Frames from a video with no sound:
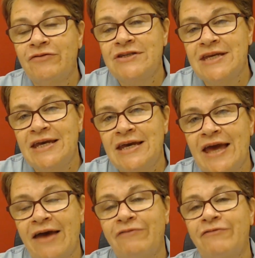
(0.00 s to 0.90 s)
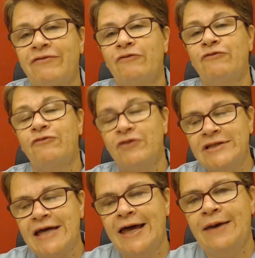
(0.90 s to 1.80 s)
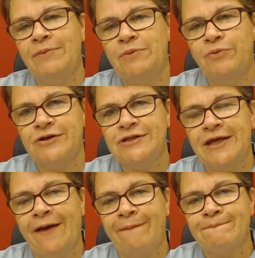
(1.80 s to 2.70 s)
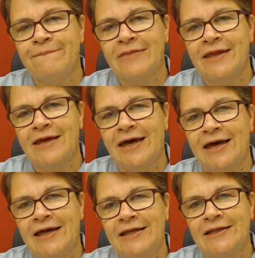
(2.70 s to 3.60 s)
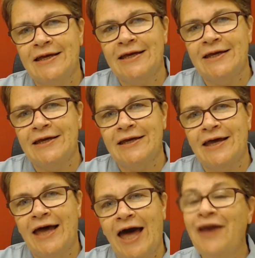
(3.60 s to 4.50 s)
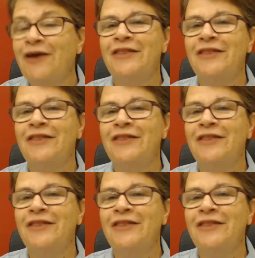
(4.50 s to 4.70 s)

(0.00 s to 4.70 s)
CEF full time in Bosnia, and uh, I could